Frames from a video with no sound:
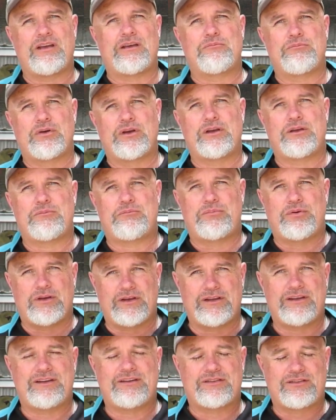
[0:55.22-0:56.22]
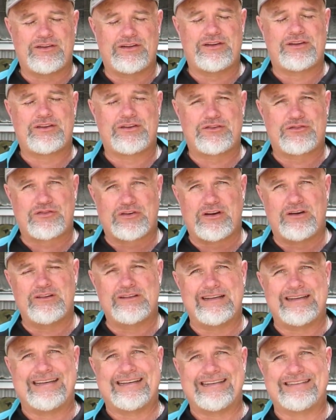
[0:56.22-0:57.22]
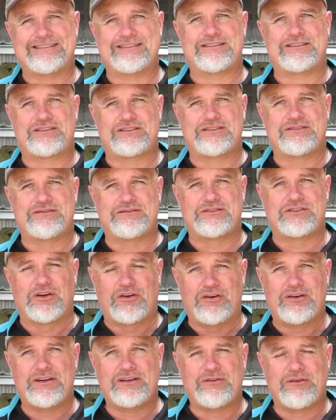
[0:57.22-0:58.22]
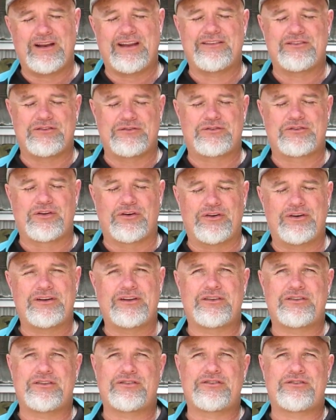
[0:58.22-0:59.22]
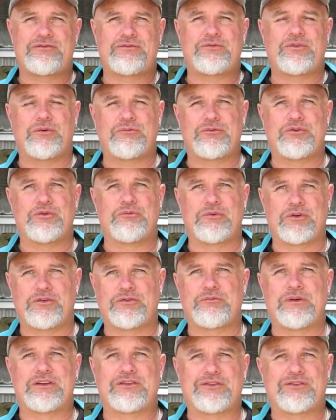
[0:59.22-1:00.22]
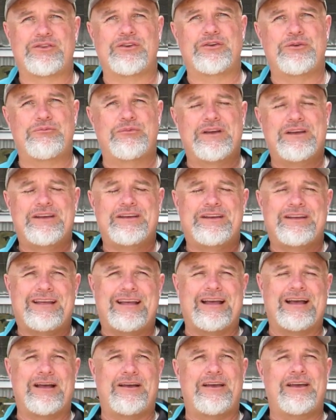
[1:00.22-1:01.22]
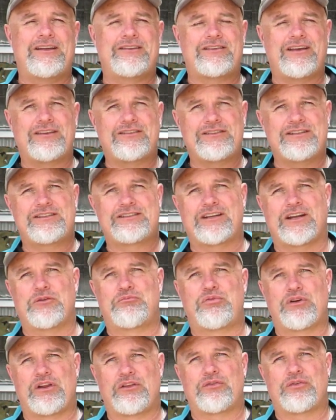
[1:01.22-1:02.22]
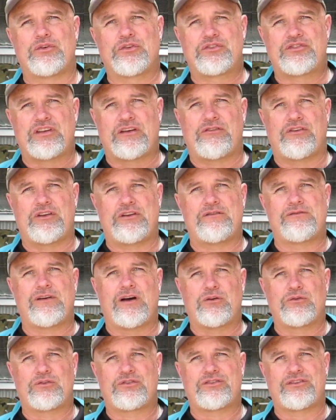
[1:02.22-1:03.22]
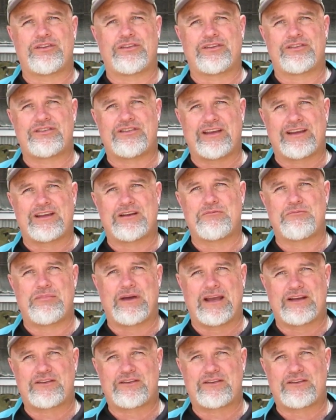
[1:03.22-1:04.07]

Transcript: MPPT controller has died. Well, it hasn't died, it just stopped doing what it was meant to do. It's actually started putting through 17 volts to the second